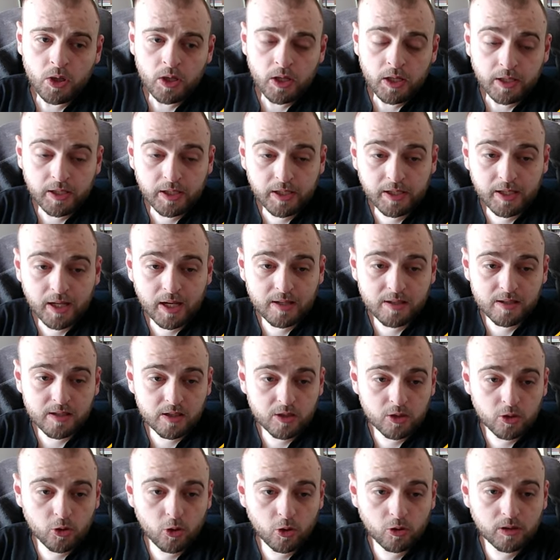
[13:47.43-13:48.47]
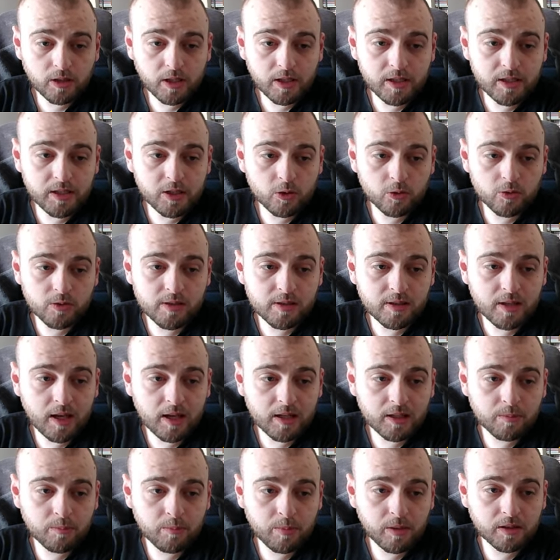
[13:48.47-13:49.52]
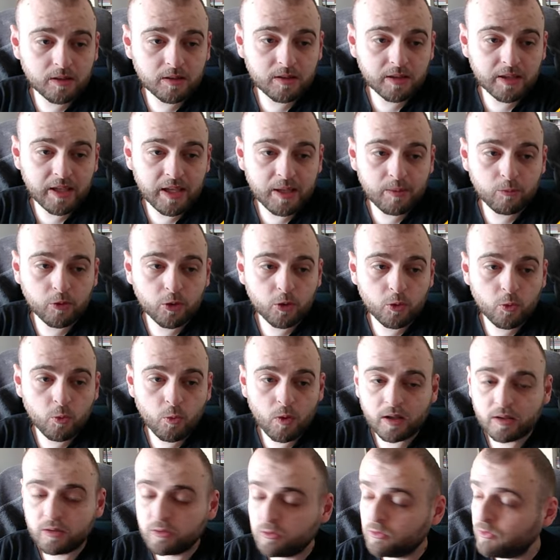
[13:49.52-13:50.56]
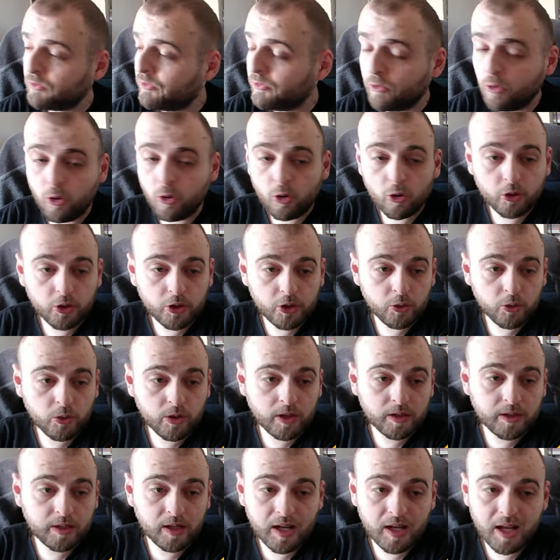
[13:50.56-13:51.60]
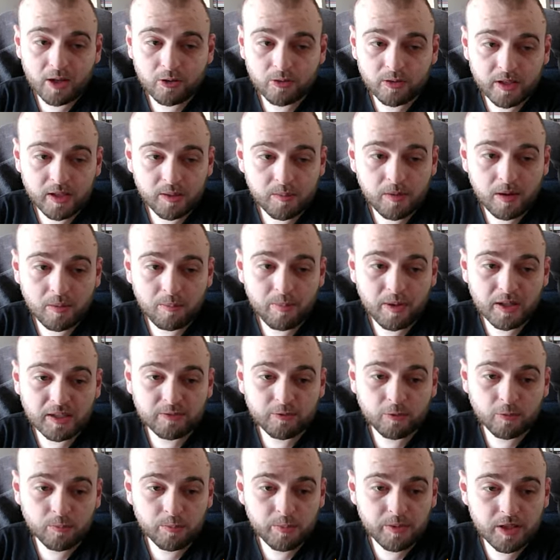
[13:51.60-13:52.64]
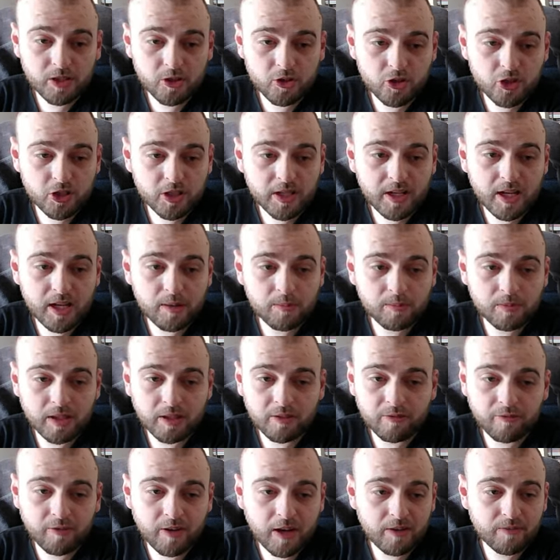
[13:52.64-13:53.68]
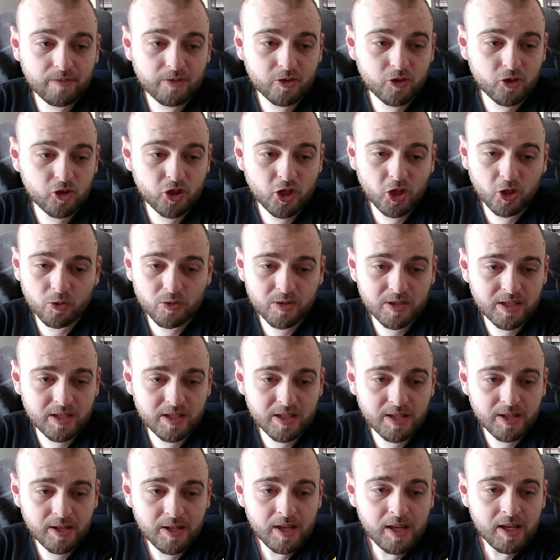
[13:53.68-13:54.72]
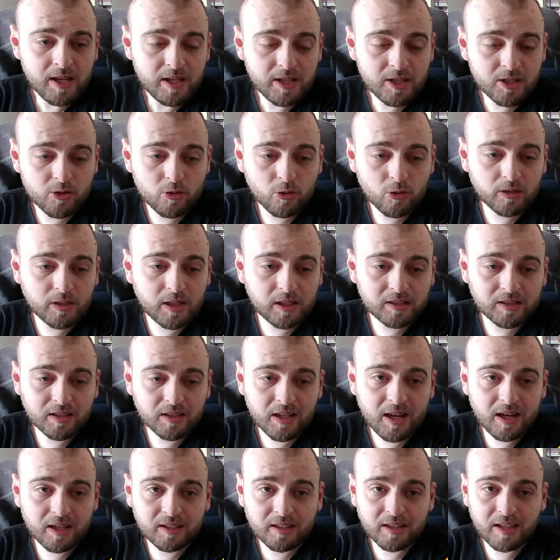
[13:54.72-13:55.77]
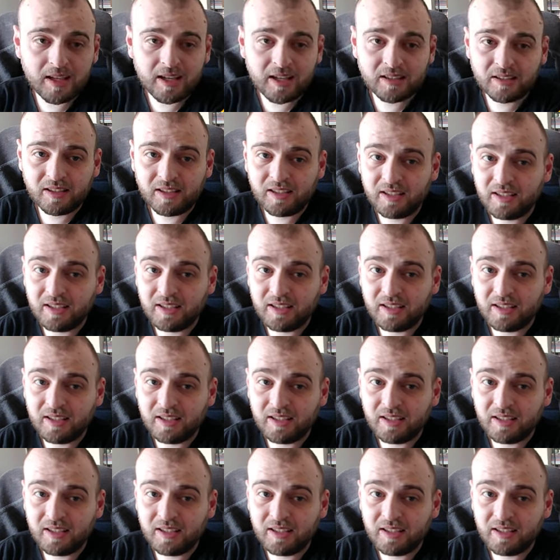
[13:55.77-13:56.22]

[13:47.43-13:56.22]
he has not the ideal start, but game week 1 to 4 you can rely on him. Apart from PSG game, then 5 is Chelsea. It's not that hard, and he